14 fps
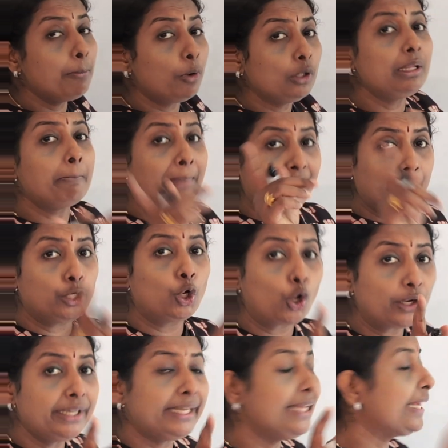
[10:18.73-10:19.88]
about the
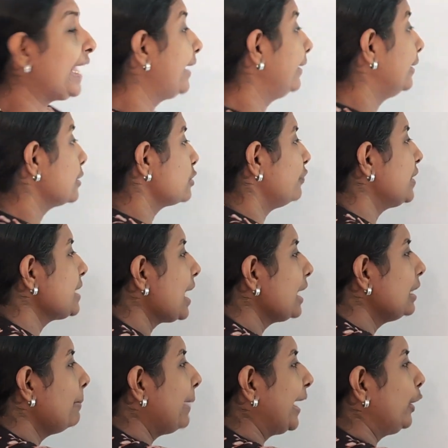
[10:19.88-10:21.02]
minority carriers. Which are
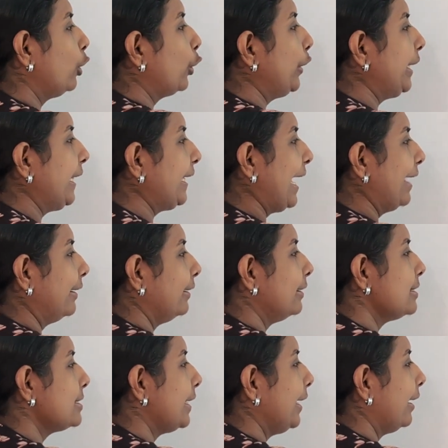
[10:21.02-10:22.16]
the minority
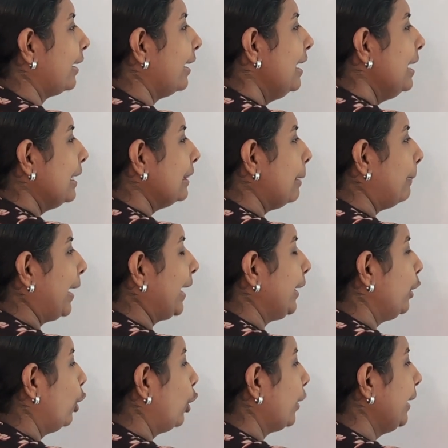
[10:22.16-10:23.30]
carriers here? The
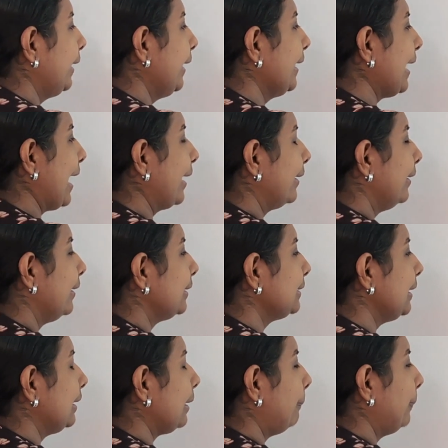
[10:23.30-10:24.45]
minority carriers
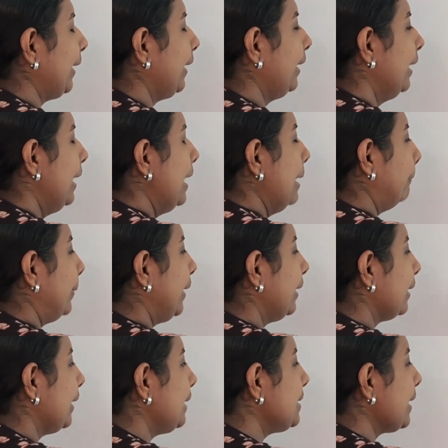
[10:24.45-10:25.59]
in the P
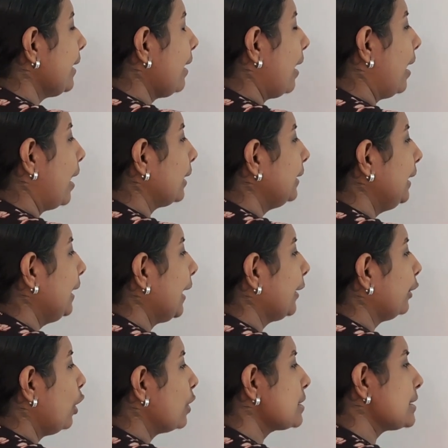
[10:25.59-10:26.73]
region are the
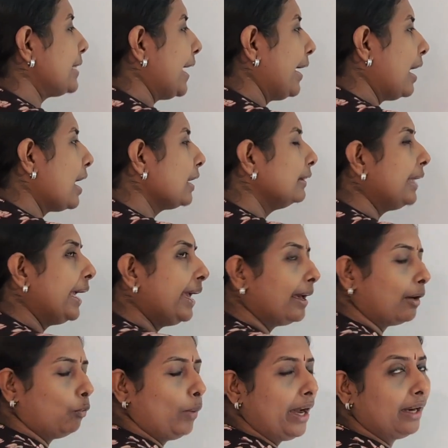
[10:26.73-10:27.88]
electrons. They are
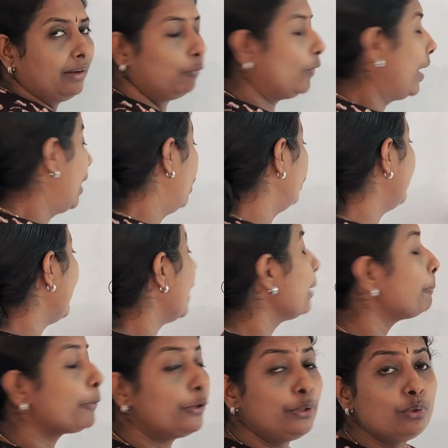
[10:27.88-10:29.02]
there. How they are
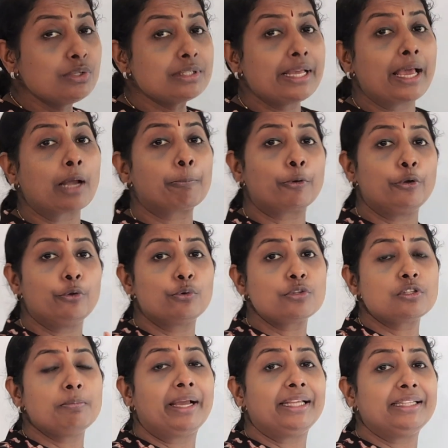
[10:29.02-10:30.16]
produced? They are
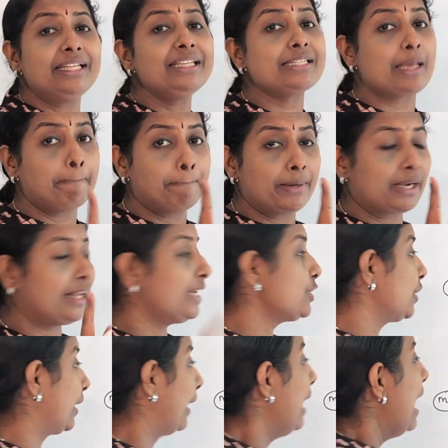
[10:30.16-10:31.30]
produced by the
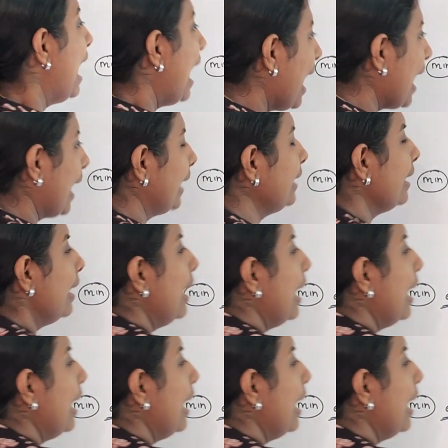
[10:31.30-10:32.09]
temperature. And